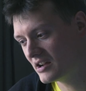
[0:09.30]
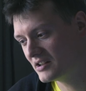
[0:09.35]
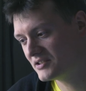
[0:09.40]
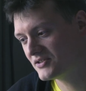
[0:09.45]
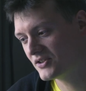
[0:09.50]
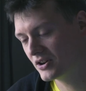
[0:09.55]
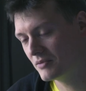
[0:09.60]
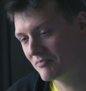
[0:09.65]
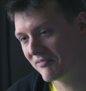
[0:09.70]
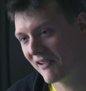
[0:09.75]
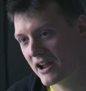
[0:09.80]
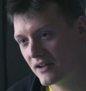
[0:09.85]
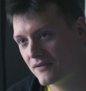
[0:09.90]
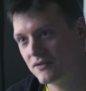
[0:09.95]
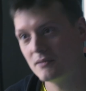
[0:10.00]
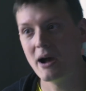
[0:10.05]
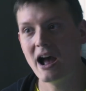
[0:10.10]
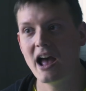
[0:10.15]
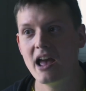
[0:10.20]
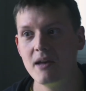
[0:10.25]
I took a break
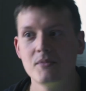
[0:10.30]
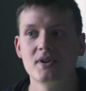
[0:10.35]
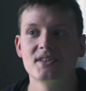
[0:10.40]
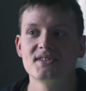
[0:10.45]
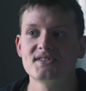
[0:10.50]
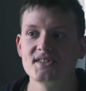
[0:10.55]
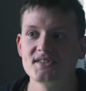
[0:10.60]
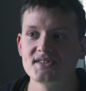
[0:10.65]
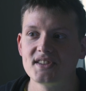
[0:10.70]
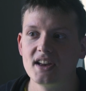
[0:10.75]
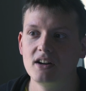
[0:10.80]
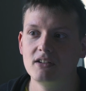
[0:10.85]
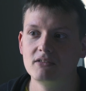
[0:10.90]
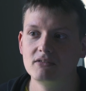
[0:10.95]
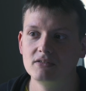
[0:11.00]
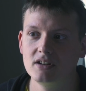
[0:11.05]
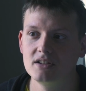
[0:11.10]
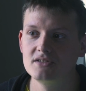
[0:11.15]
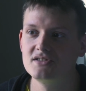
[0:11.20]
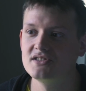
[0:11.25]
for about 8 months or
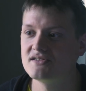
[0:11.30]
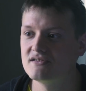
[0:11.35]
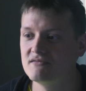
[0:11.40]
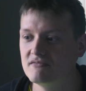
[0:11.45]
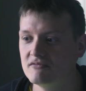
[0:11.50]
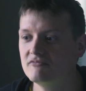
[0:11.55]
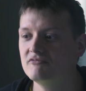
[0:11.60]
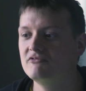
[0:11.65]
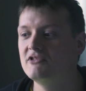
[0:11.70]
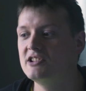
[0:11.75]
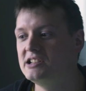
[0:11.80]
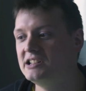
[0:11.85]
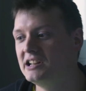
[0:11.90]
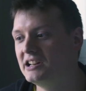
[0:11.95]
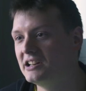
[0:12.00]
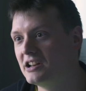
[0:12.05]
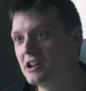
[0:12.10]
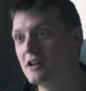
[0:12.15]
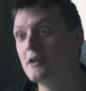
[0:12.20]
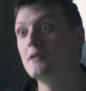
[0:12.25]
so. I just really
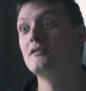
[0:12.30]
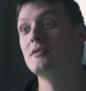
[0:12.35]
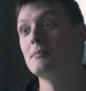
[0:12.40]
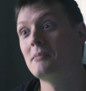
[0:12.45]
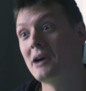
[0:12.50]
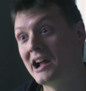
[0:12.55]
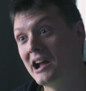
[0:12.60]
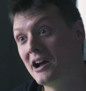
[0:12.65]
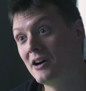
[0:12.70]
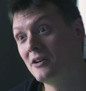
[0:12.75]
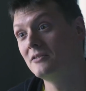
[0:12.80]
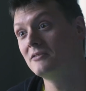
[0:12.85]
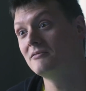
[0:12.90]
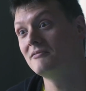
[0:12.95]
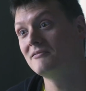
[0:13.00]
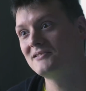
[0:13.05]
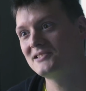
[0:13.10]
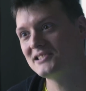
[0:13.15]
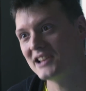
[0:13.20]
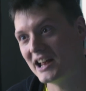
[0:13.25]
needed it for my
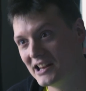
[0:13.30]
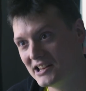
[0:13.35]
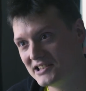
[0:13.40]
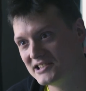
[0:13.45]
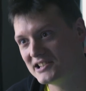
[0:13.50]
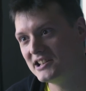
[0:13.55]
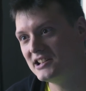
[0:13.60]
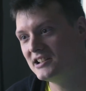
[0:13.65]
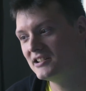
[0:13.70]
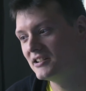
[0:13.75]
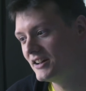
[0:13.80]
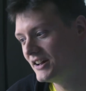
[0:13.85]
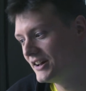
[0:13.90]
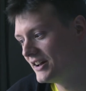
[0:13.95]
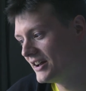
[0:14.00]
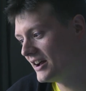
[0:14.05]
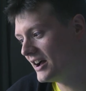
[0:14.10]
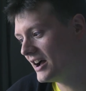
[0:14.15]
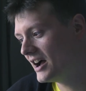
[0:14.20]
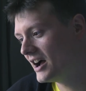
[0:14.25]
own sanity.
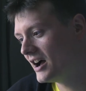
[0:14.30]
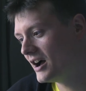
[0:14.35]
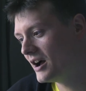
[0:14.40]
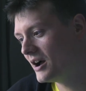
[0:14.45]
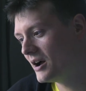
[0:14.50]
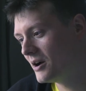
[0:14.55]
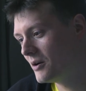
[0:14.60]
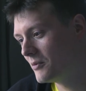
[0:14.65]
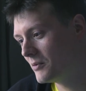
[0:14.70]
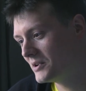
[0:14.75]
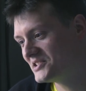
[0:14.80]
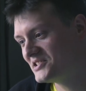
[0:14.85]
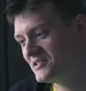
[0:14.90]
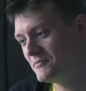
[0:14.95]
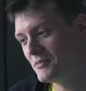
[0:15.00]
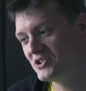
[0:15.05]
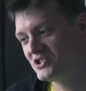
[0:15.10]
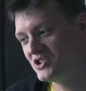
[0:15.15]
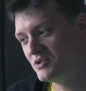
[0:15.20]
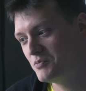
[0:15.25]
Went to see
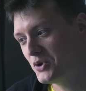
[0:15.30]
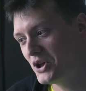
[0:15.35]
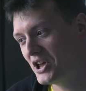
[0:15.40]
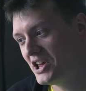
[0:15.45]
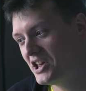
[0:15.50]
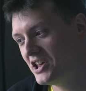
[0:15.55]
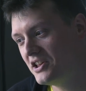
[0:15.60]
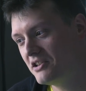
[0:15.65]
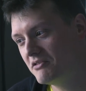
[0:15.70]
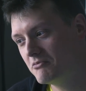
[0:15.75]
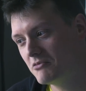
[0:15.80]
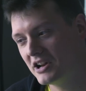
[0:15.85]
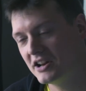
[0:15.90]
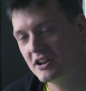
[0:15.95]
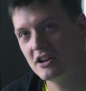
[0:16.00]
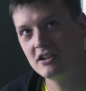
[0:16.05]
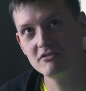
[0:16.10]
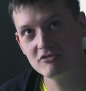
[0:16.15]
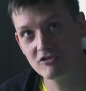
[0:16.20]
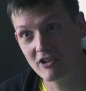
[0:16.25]
my GP, went
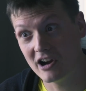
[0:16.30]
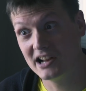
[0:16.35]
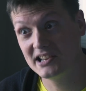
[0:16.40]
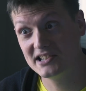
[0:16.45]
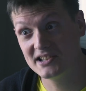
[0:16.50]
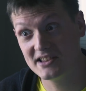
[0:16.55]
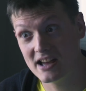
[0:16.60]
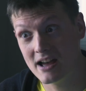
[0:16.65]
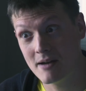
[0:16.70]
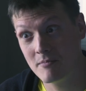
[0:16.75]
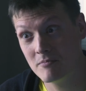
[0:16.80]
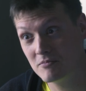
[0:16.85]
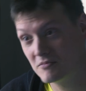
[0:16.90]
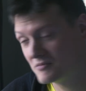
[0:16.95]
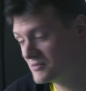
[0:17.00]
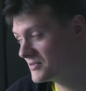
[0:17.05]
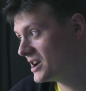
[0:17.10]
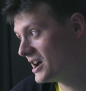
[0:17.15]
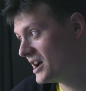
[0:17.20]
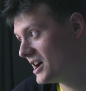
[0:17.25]
and cried to them.
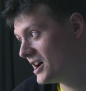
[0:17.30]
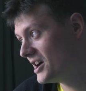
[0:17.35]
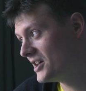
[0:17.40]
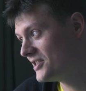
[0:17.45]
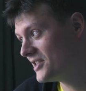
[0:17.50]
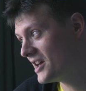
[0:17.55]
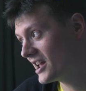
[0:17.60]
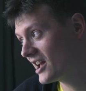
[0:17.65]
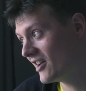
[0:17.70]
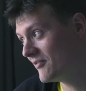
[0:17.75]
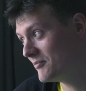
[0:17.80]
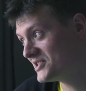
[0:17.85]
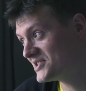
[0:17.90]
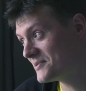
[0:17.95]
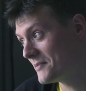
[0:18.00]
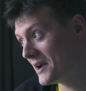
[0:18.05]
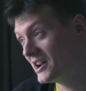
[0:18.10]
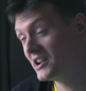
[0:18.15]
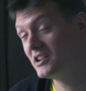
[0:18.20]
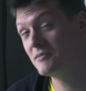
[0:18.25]
They gave me
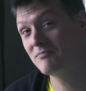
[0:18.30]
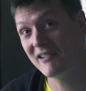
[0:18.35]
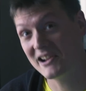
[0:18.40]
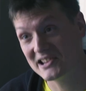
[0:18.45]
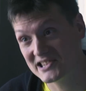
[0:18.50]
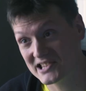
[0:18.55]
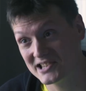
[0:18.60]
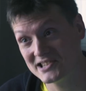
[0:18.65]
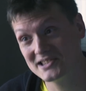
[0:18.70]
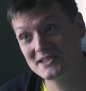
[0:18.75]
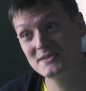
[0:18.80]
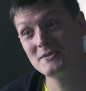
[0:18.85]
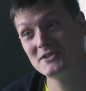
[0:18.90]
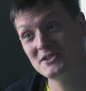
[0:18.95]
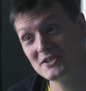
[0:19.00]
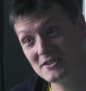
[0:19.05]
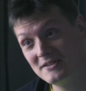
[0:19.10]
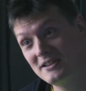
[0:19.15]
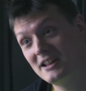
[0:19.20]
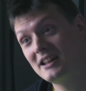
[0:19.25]
some antidepressants,
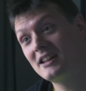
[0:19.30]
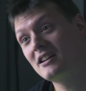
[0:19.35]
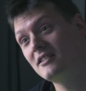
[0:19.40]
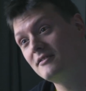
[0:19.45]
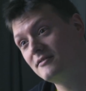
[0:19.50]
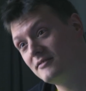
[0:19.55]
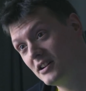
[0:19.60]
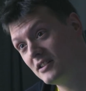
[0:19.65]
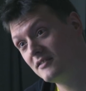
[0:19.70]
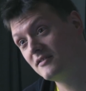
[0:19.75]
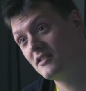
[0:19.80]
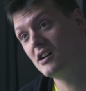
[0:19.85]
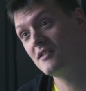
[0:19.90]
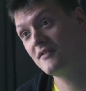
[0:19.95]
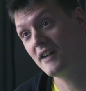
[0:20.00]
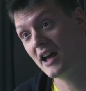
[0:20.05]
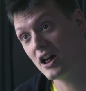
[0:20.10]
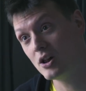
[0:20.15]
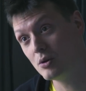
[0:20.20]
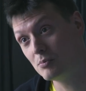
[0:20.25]
which I think have
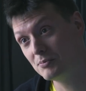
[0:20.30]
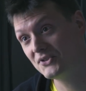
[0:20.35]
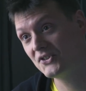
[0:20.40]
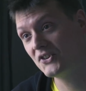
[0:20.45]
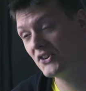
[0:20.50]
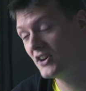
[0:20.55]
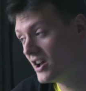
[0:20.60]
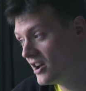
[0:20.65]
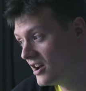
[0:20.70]
helped.